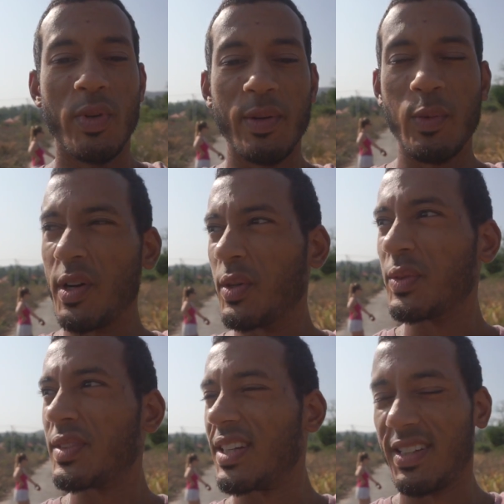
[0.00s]
morning
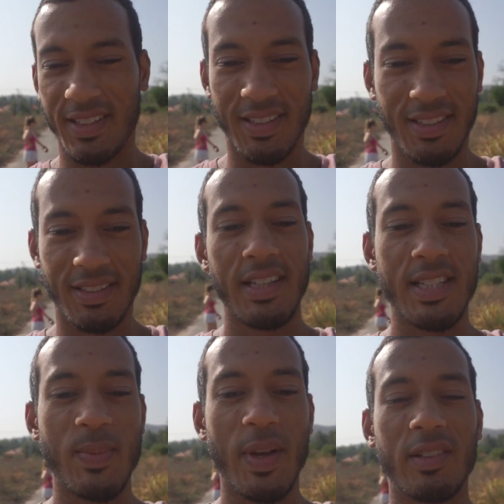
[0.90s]
world.
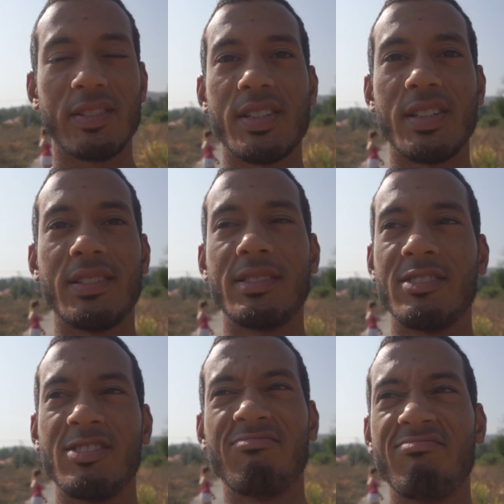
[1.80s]
It's about
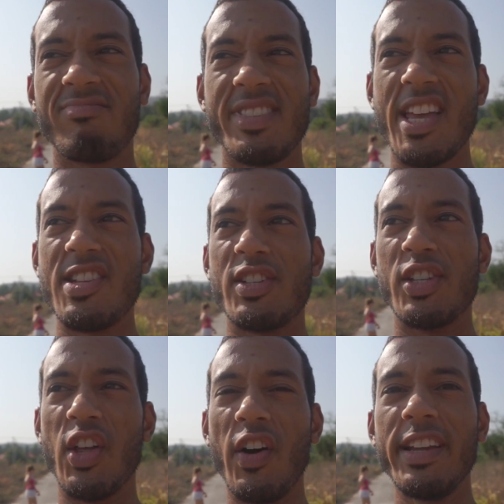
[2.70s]
ten
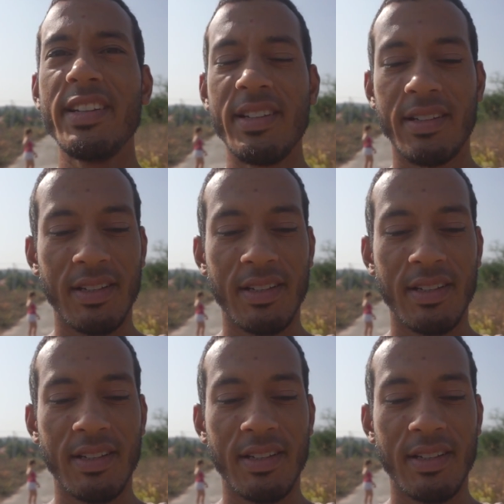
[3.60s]
to nine.